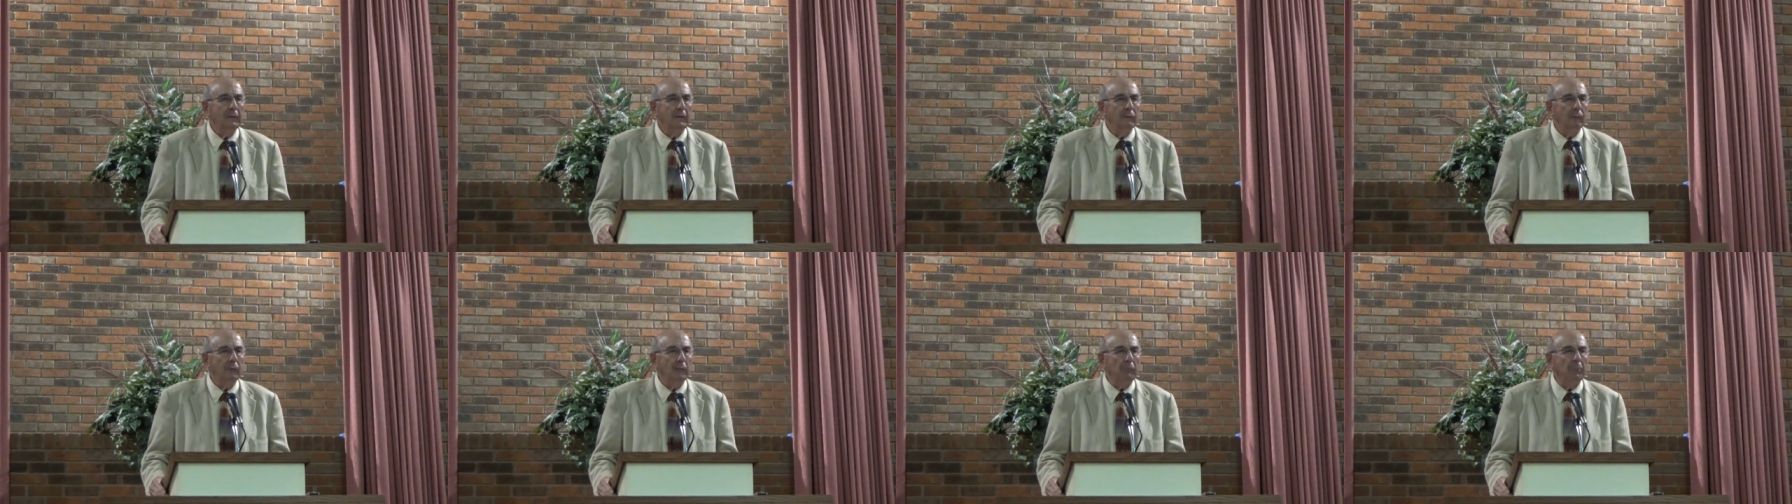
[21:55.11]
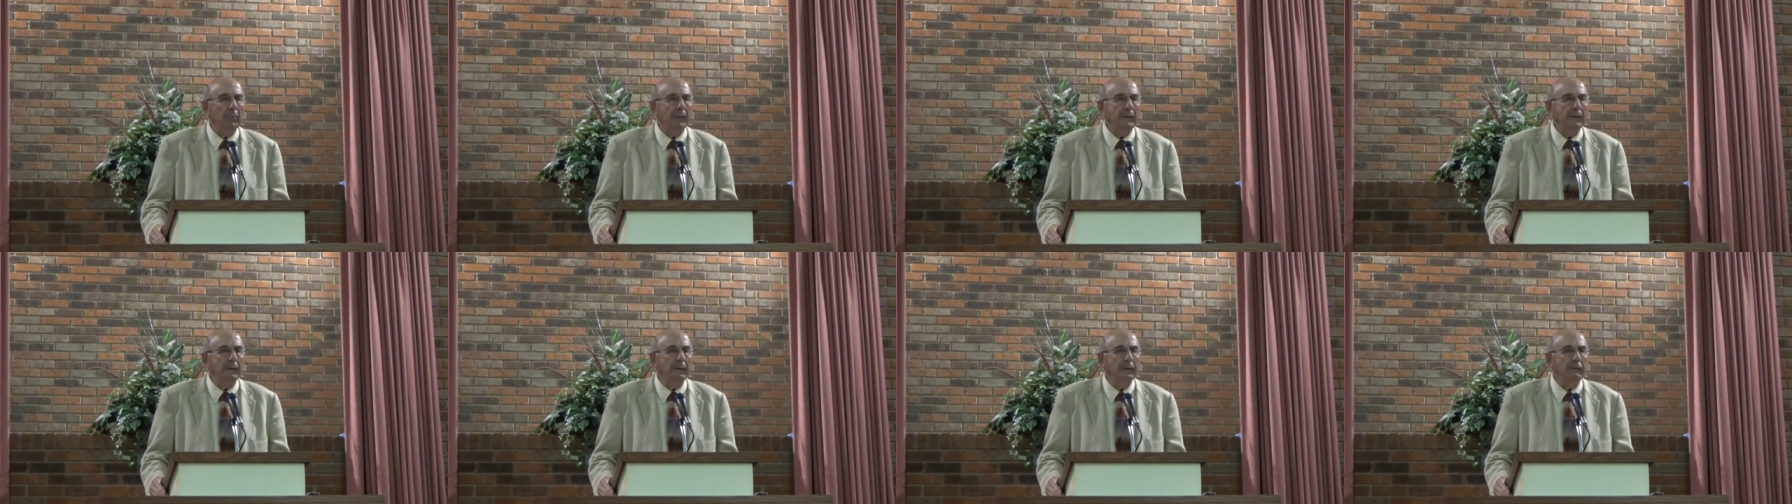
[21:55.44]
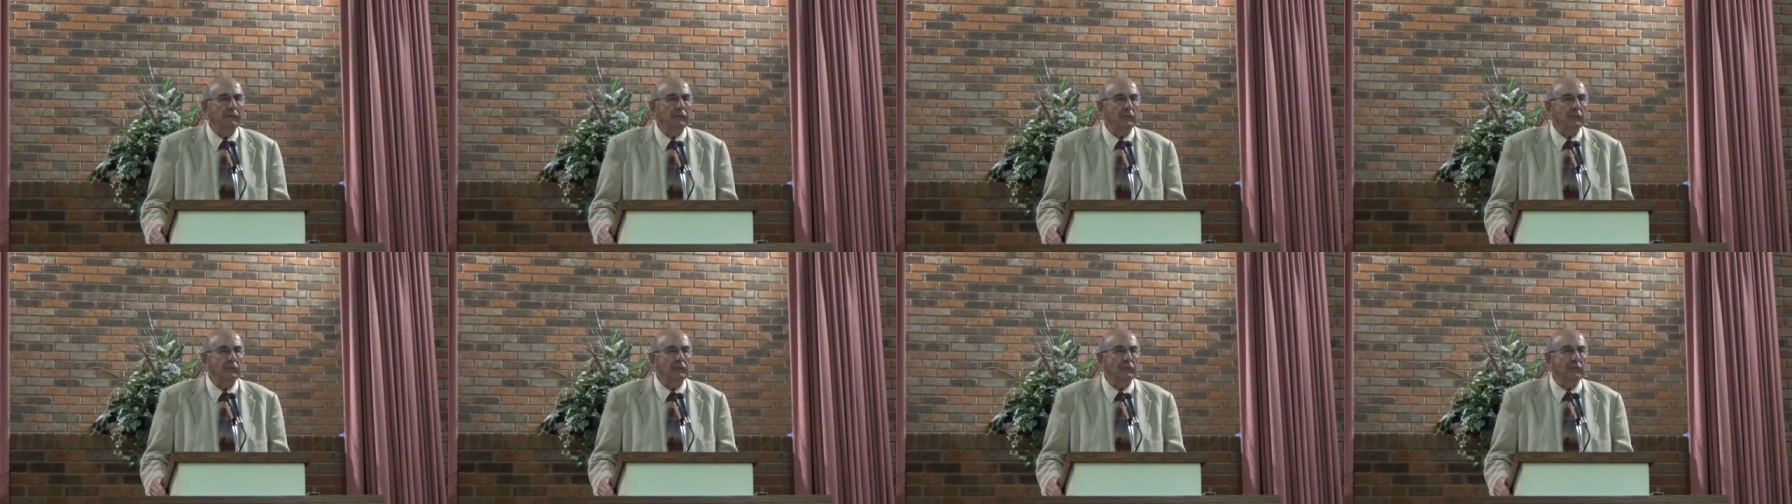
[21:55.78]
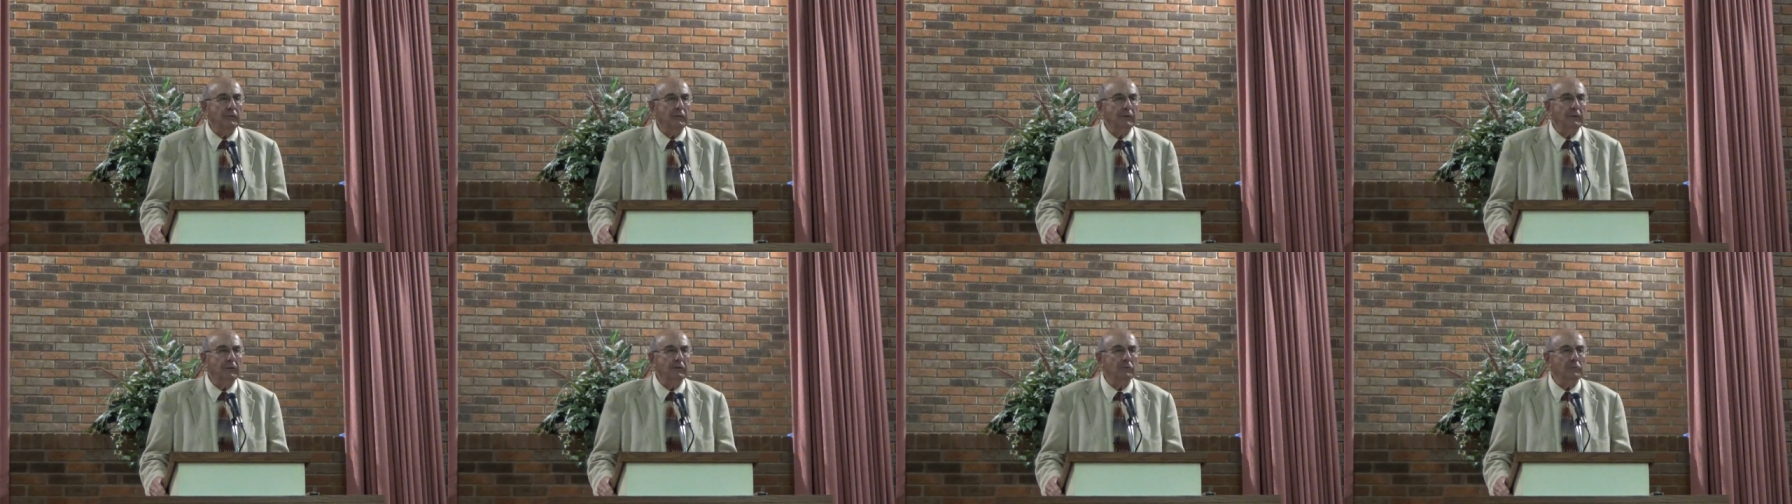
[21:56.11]
Repenting of your
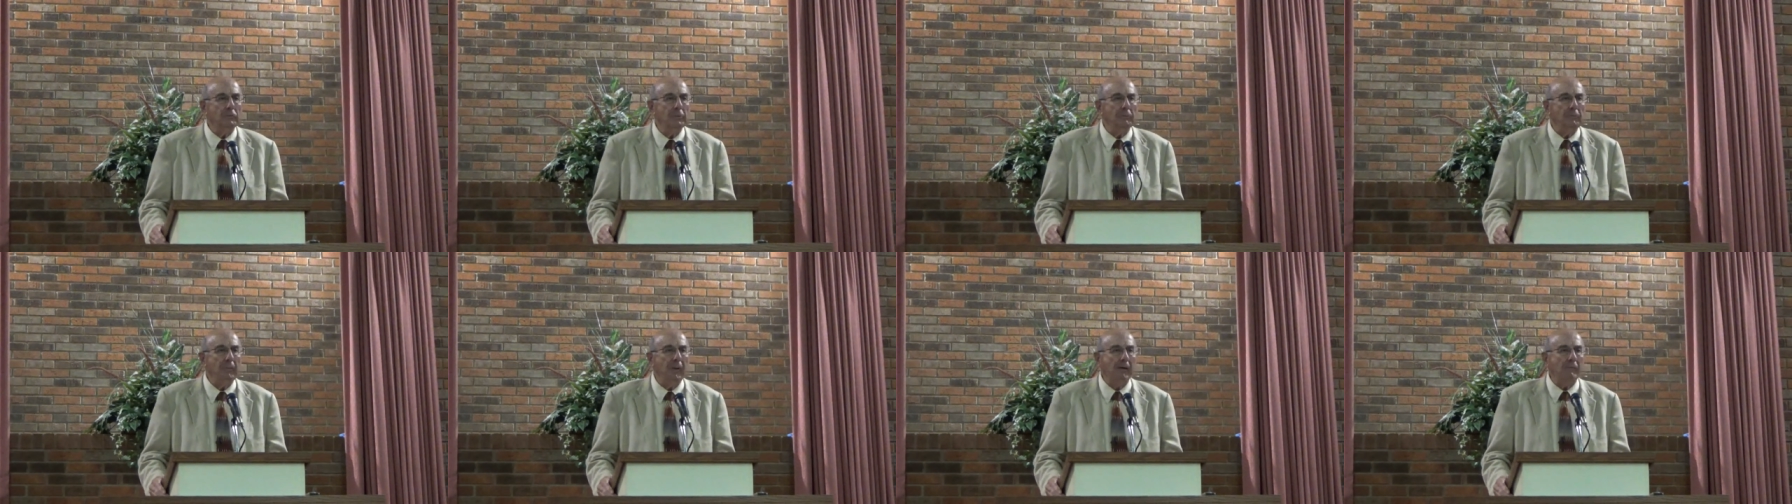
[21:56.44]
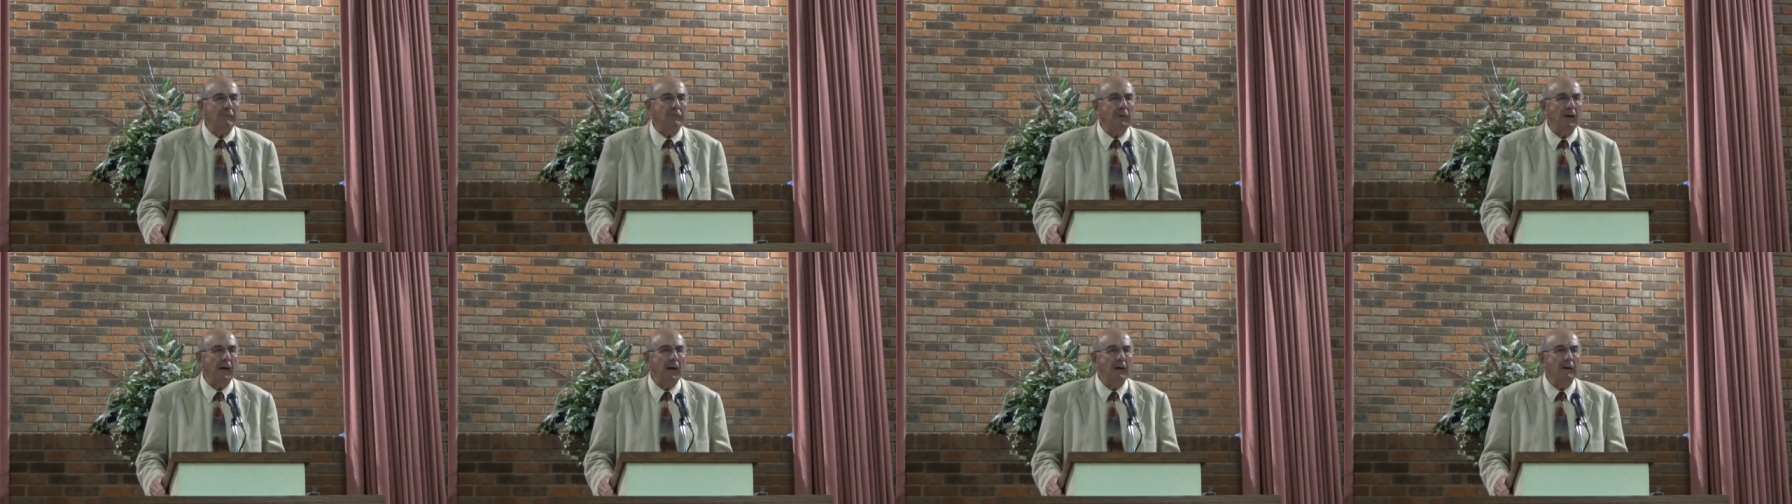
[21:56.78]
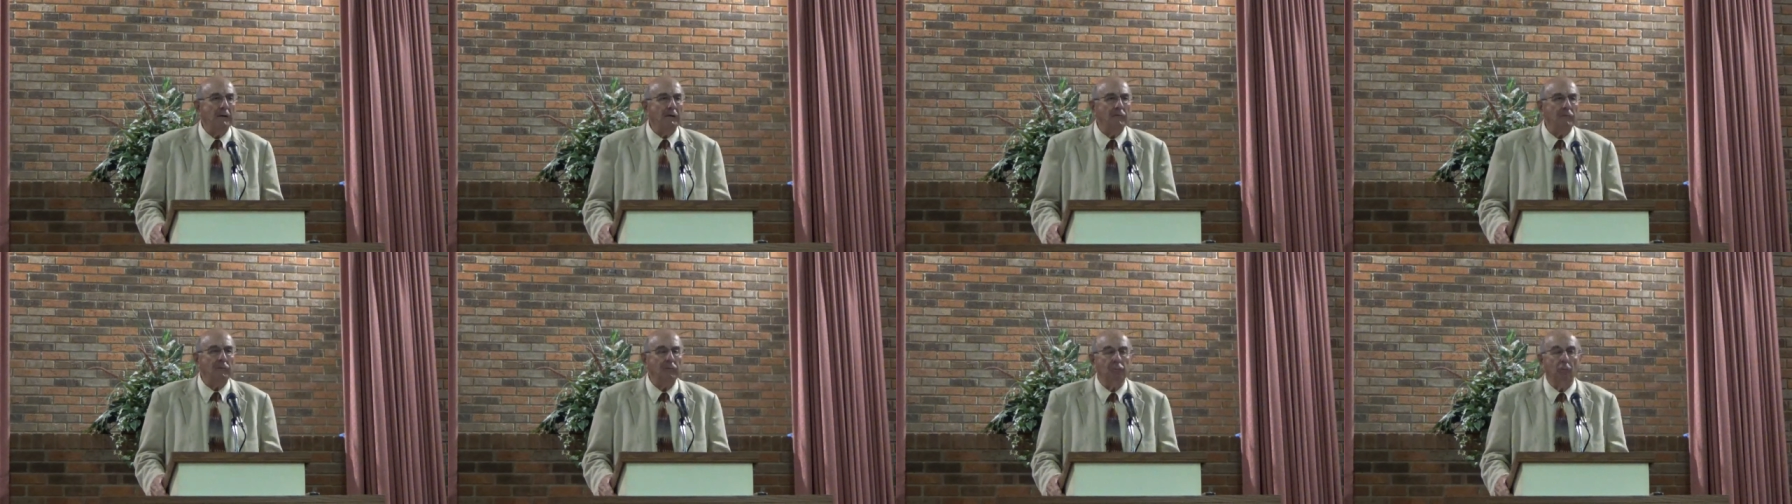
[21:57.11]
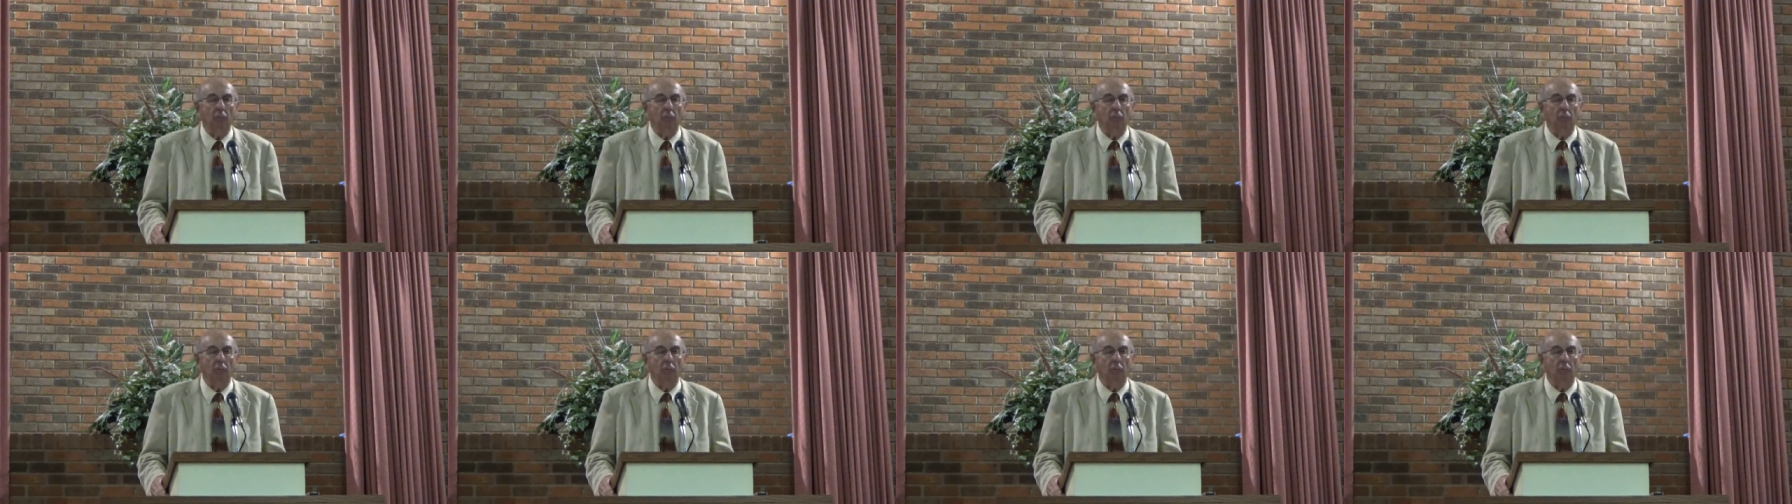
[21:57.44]
sins, be baptized